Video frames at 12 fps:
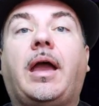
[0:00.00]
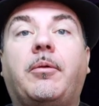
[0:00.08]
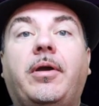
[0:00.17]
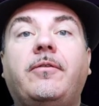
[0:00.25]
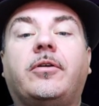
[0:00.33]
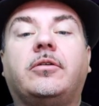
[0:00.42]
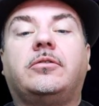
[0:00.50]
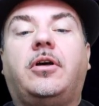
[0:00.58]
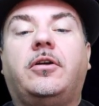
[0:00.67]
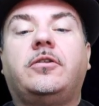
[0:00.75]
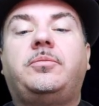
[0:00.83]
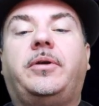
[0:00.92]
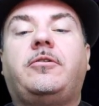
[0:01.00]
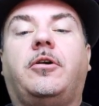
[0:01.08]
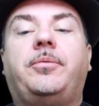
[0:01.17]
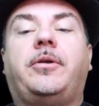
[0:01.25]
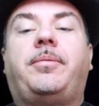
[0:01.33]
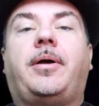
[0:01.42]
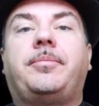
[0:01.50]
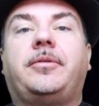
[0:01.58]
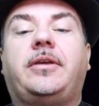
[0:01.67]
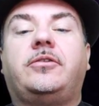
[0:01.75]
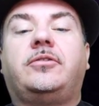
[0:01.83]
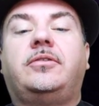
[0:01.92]
However, large microbial
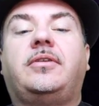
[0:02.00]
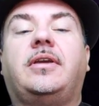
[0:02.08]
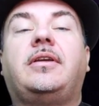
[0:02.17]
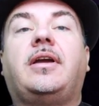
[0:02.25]
populations and